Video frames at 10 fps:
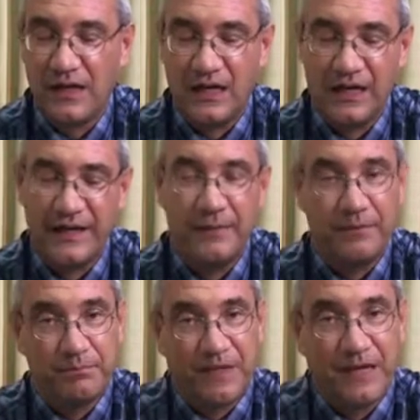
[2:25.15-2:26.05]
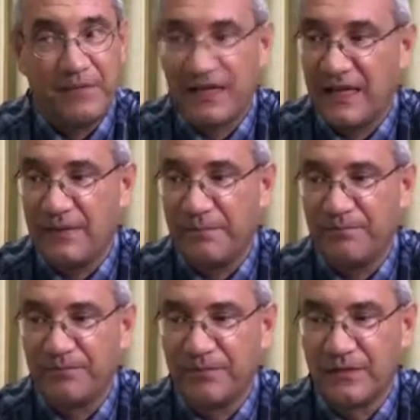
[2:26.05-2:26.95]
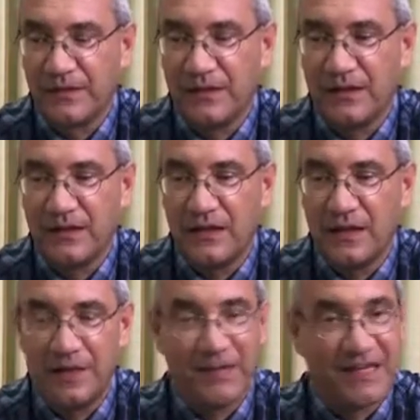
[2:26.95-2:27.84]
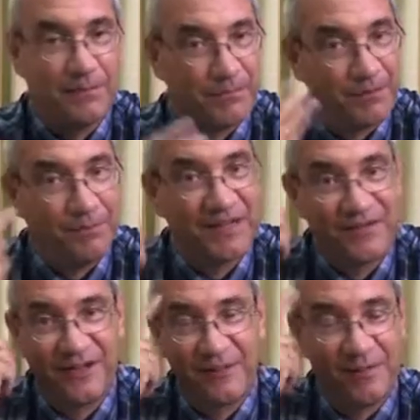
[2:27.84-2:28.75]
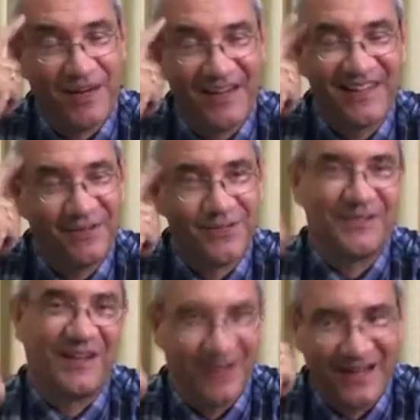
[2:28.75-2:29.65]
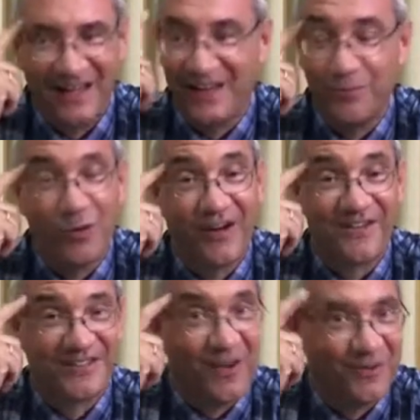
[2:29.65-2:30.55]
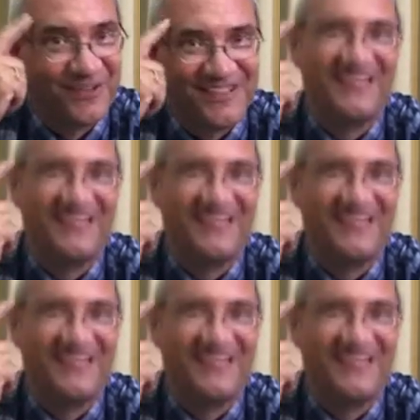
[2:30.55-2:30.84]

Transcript: I I became uh, I became better in my mind. I was I had more a sound